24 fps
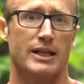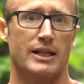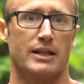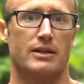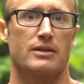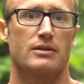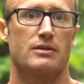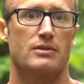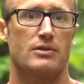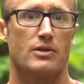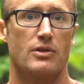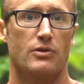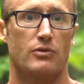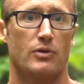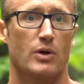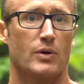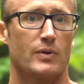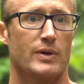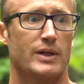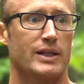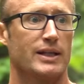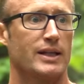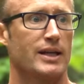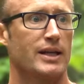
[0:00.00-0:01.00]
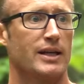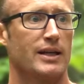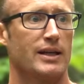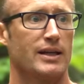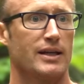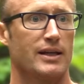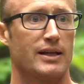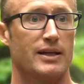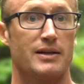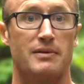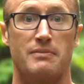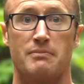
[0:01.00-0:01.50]
neat throwing
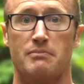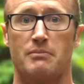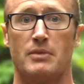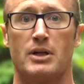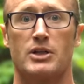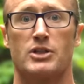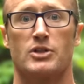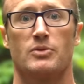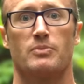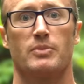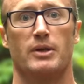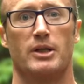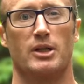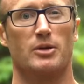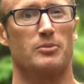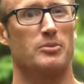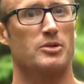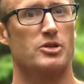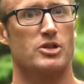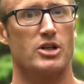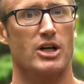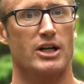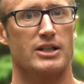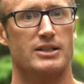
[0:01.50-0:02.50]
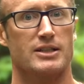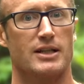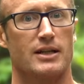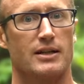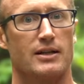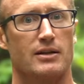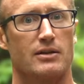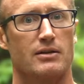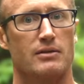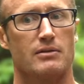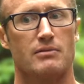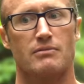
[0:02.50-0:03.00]
a much bigger
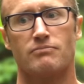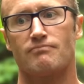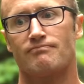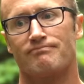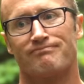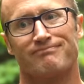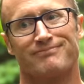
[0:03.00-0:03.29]
projectile,